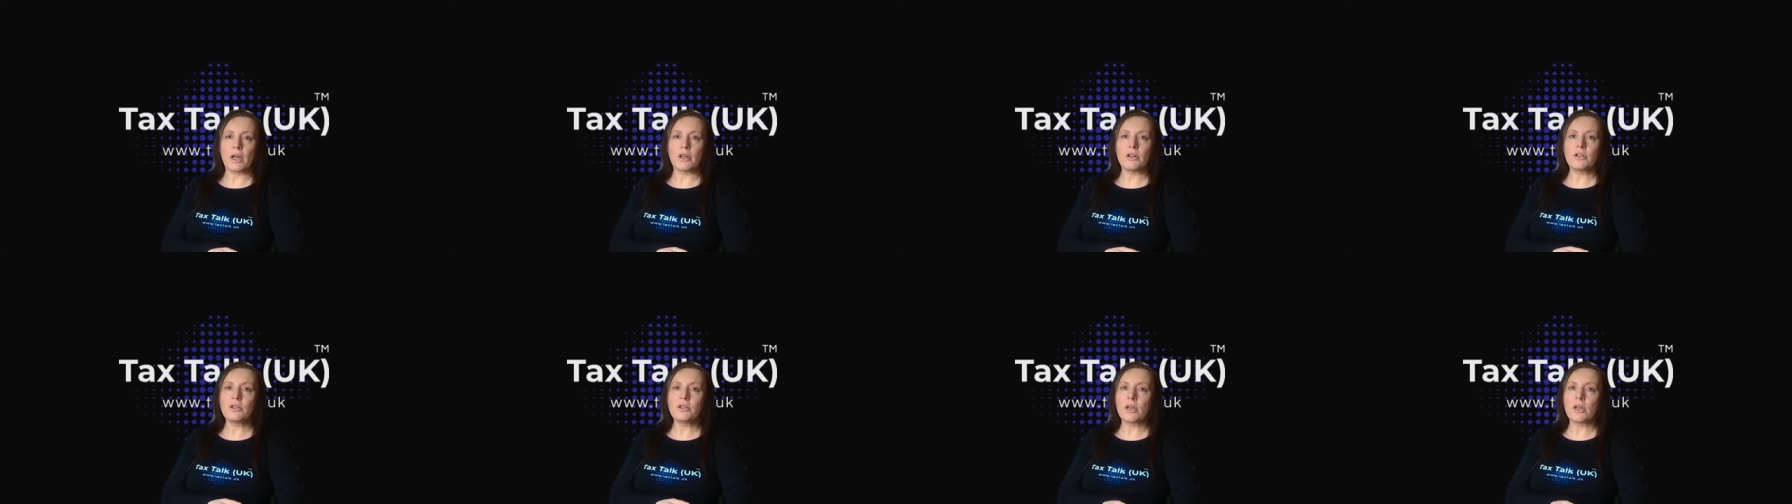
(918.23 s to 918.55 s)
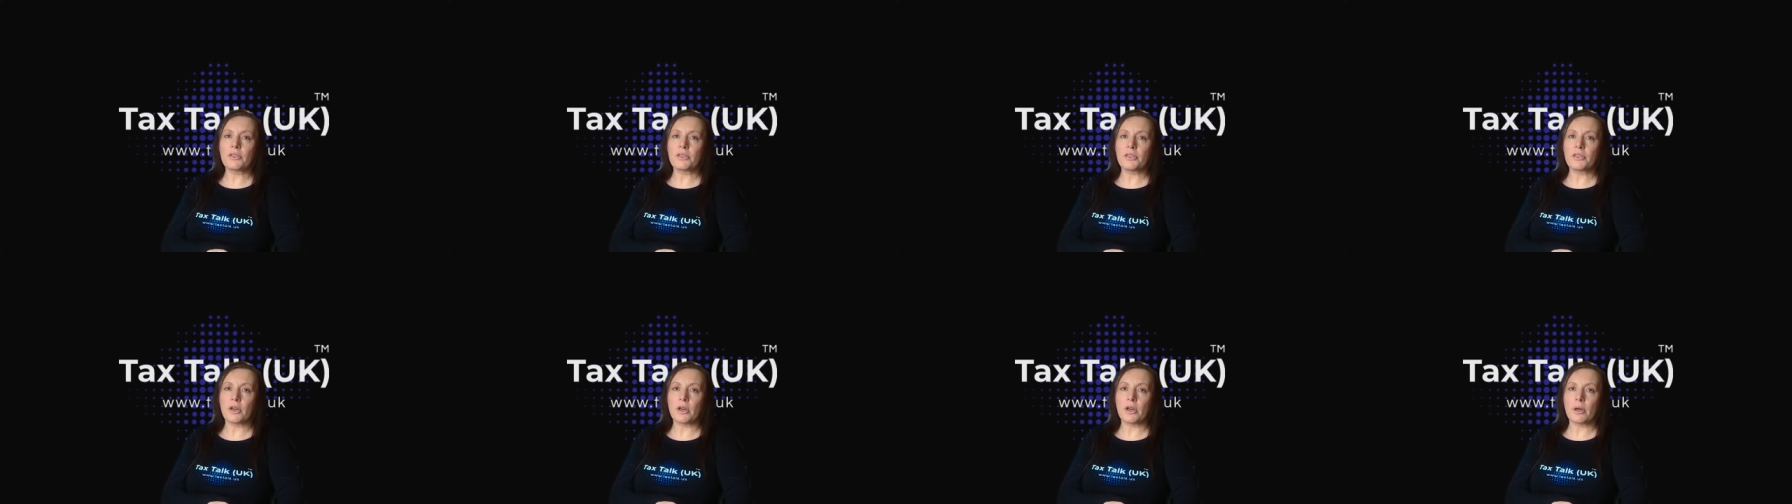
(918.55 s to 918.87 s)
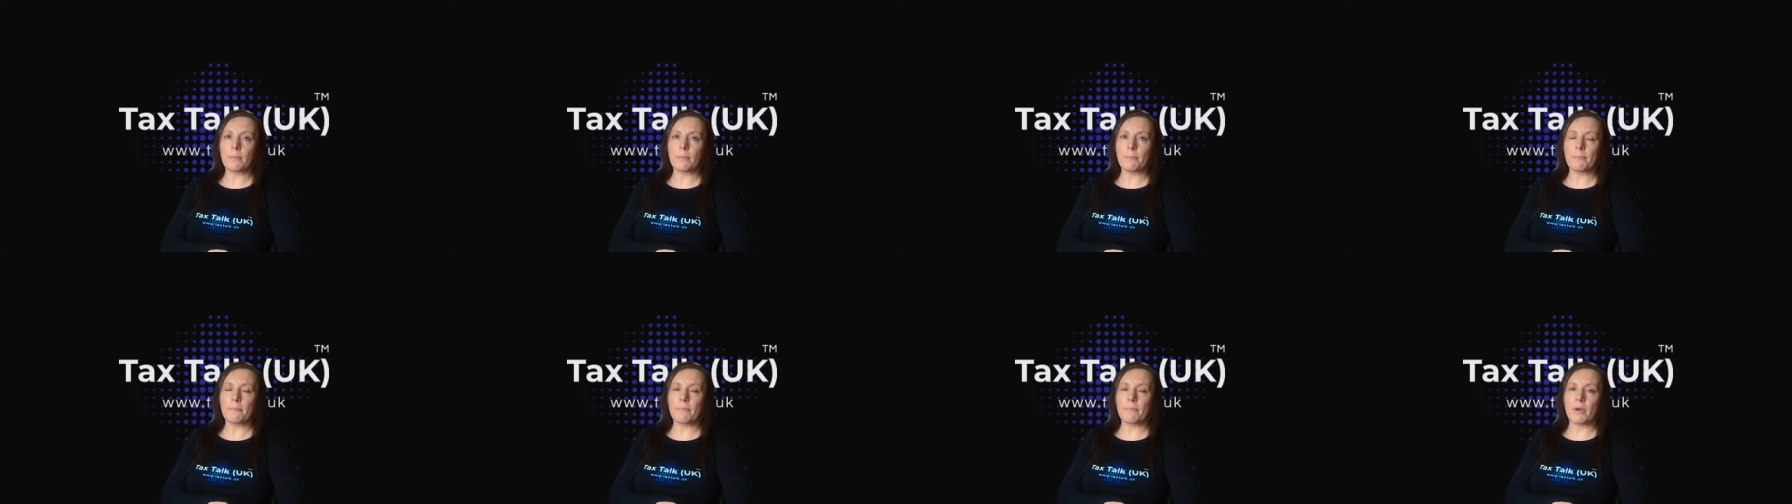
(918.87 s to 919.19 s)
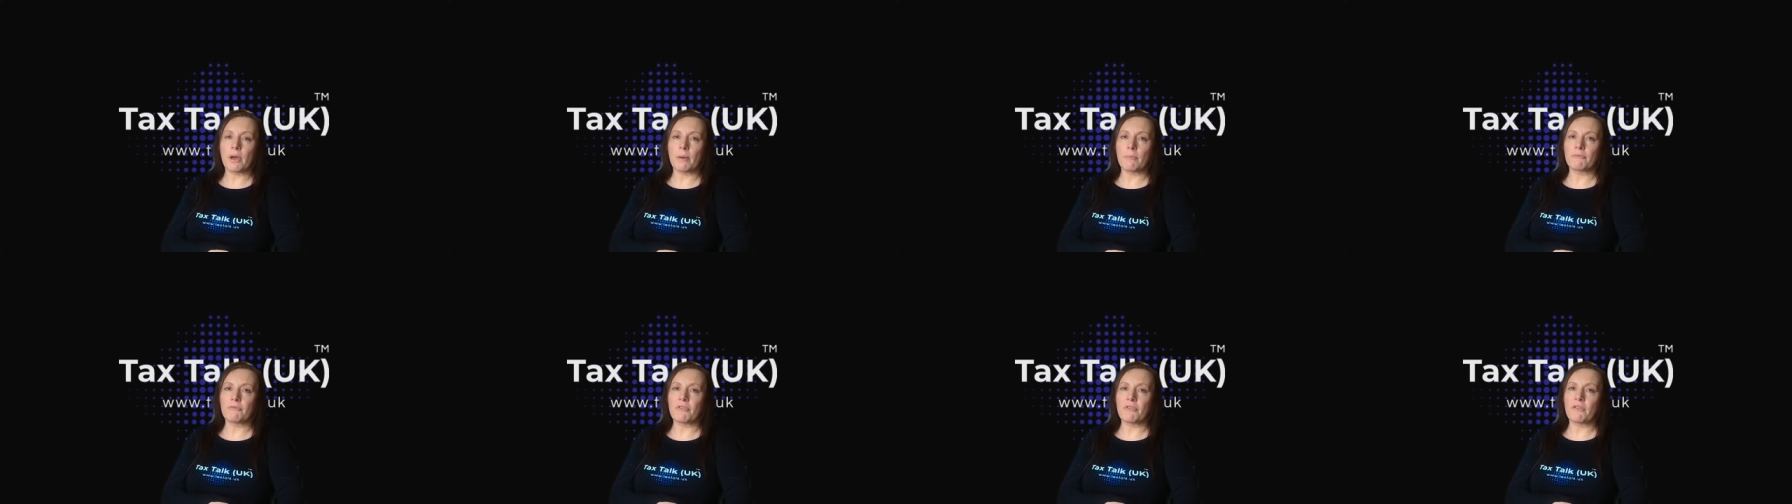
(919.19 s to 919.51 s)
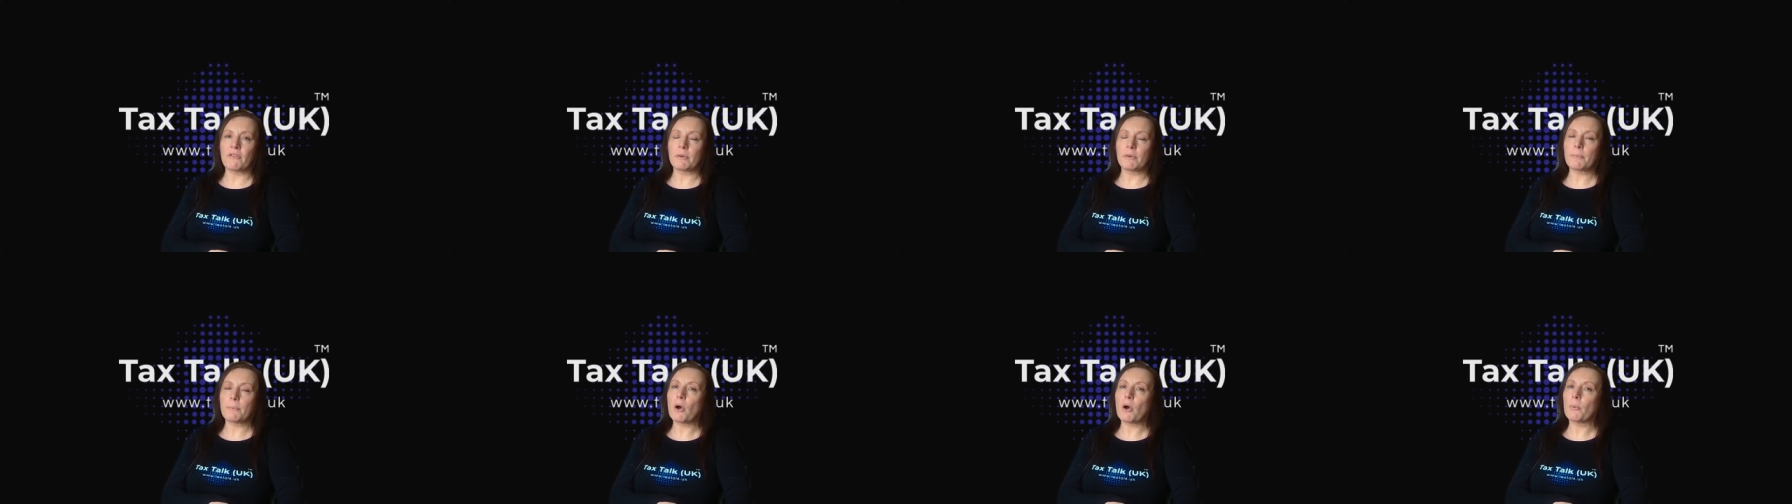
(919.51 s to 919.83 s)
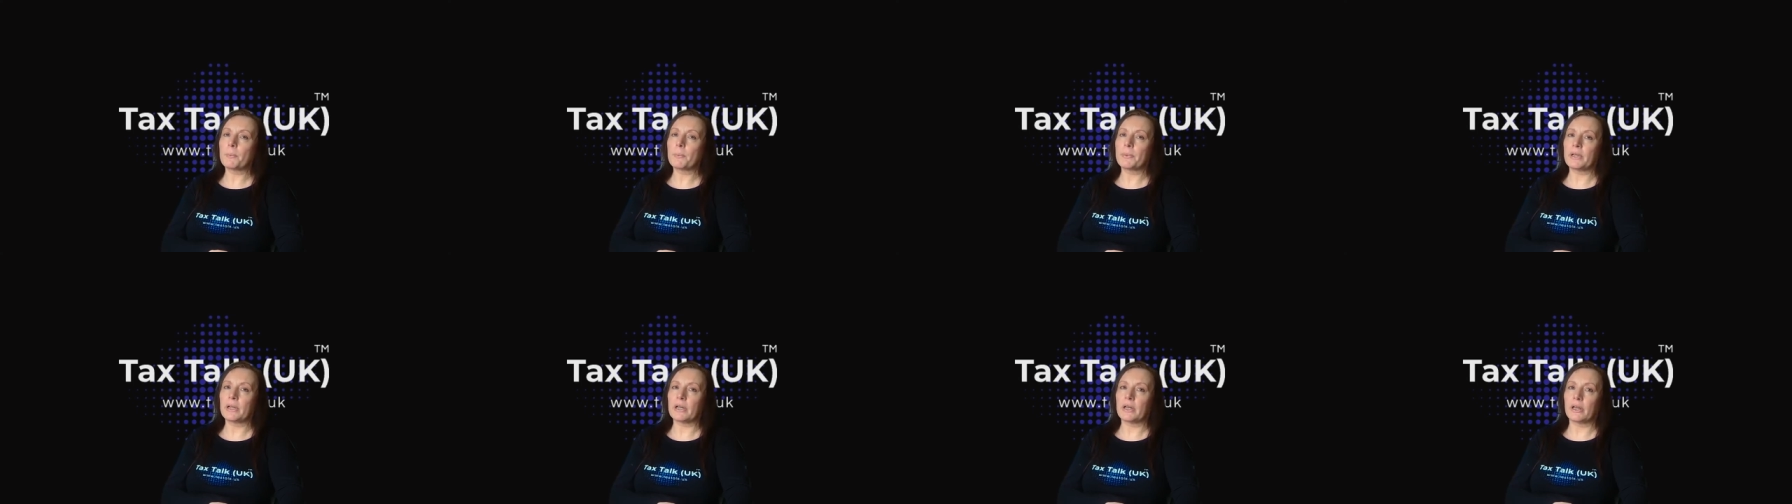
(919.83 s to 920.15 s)
another um, very
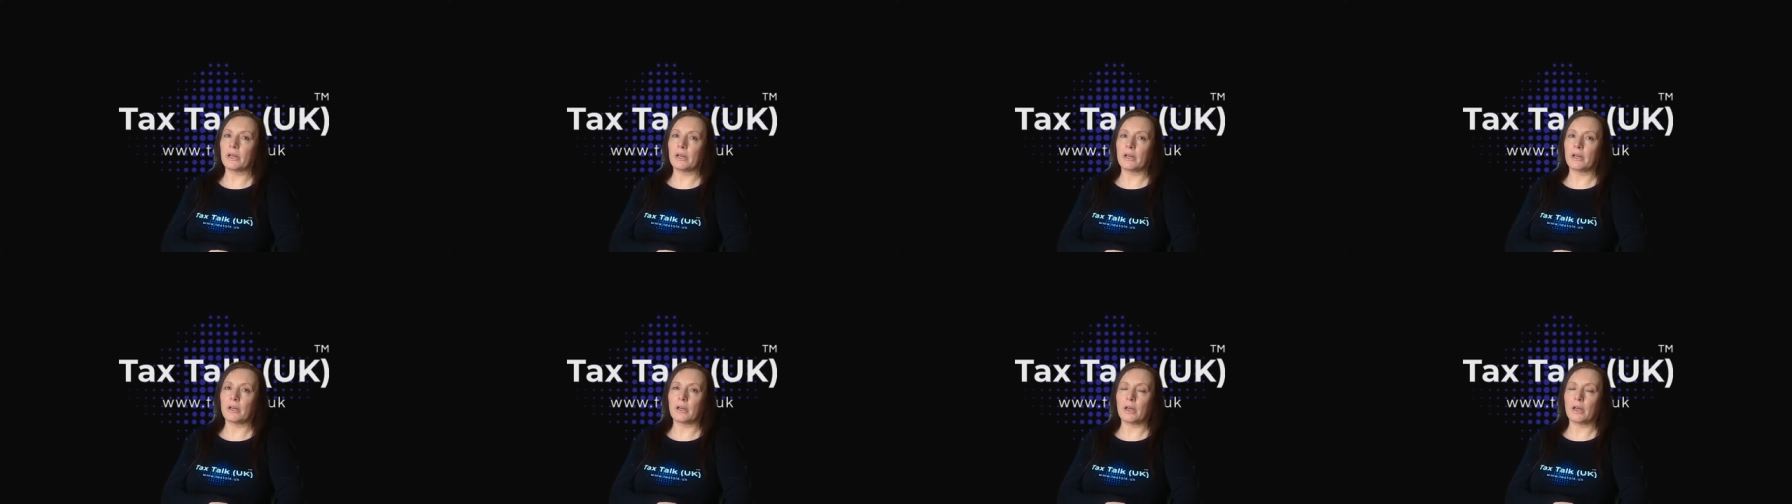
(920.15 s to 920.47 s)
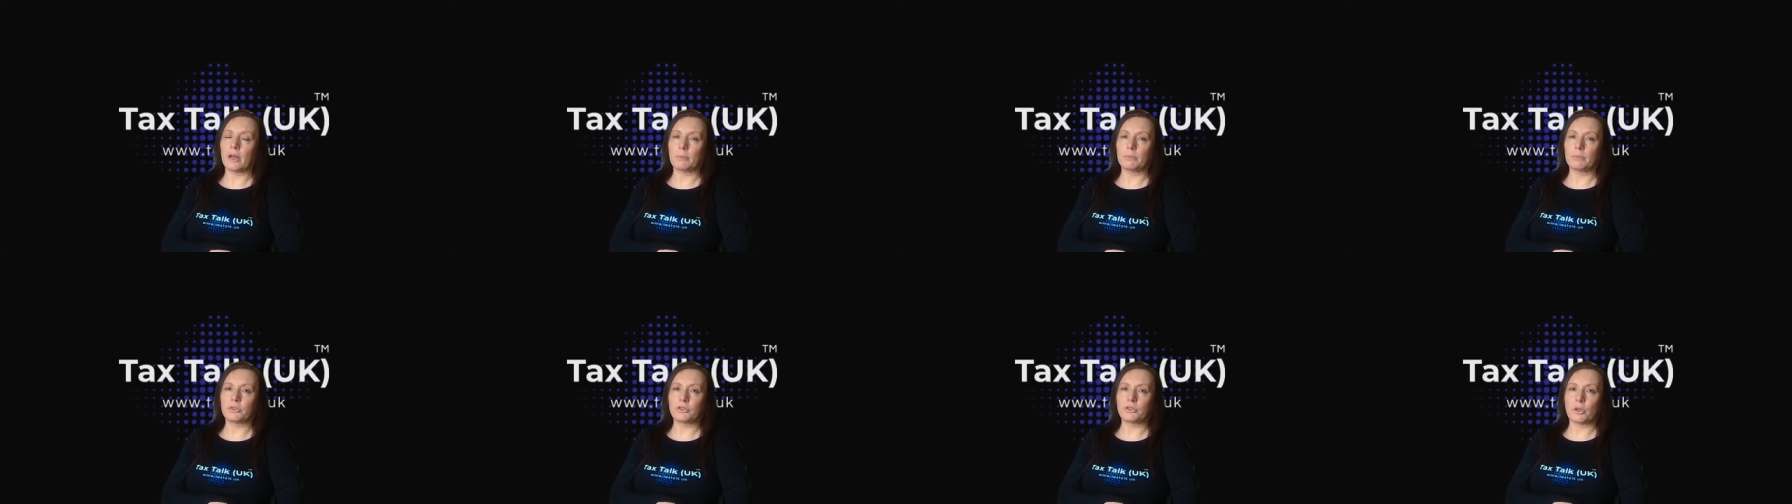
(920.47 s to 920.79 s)
popular um,